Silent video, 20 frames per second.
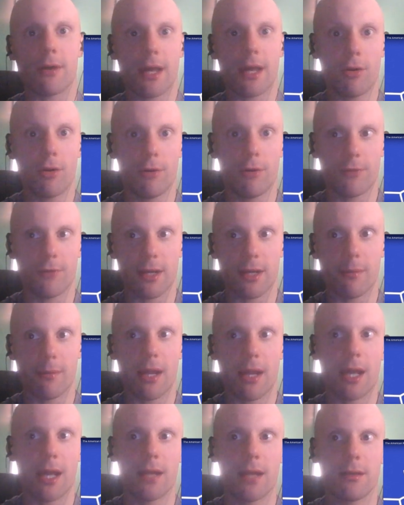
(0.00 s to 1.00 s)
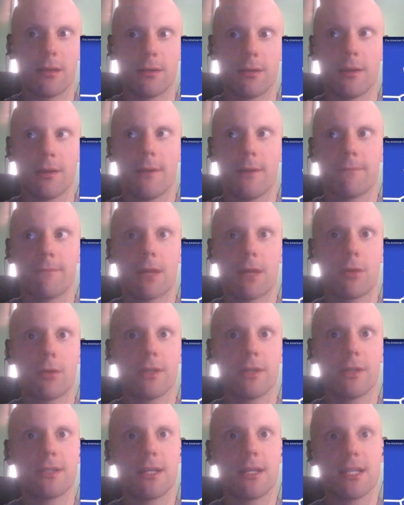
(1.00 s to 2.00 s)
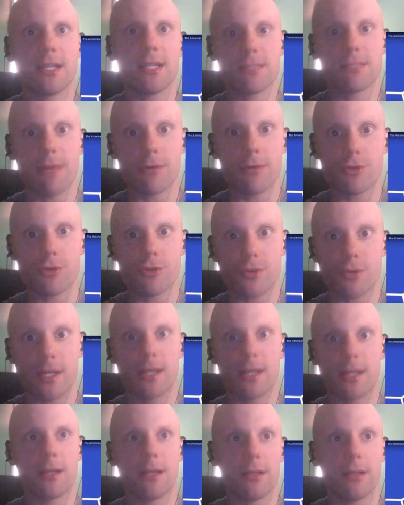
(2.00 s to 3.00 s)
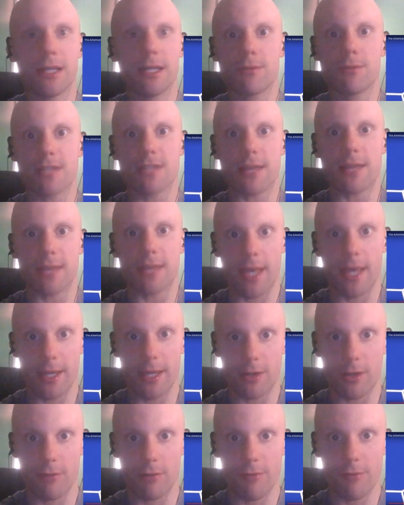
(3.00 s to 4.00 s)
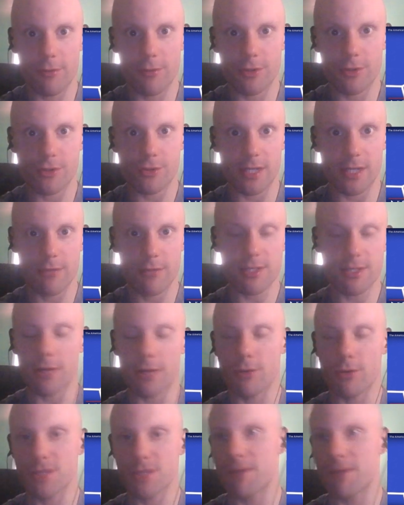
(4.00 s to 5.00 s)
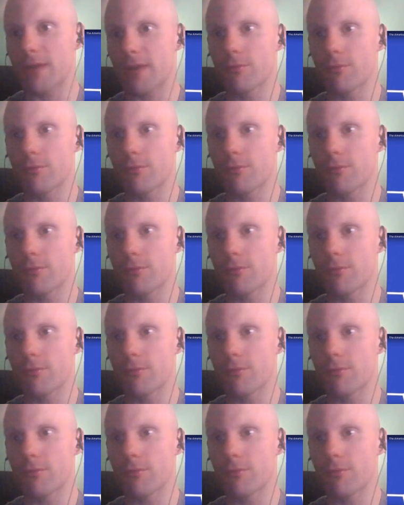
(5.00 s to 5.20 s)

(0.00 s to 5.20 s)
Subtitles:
all for him, and not only did his men retreat, Lee was at the head of the retreat. He was on horseback,